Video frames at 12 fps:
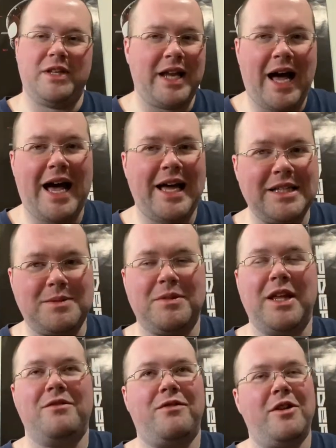
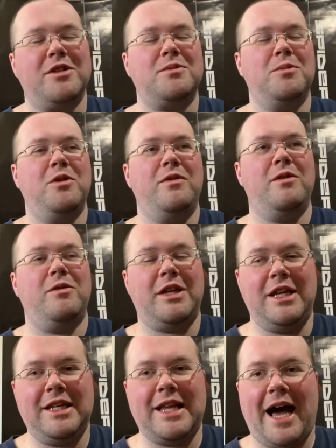When
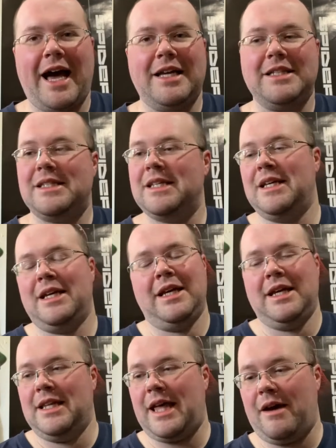he dies,
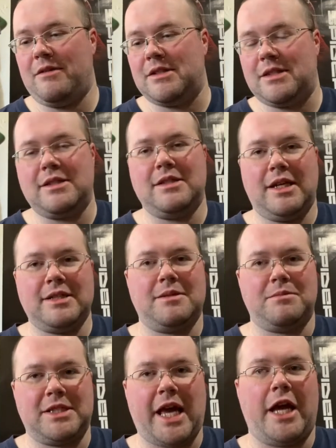that's some
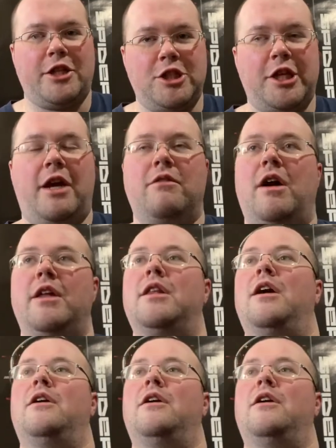sad shit right there.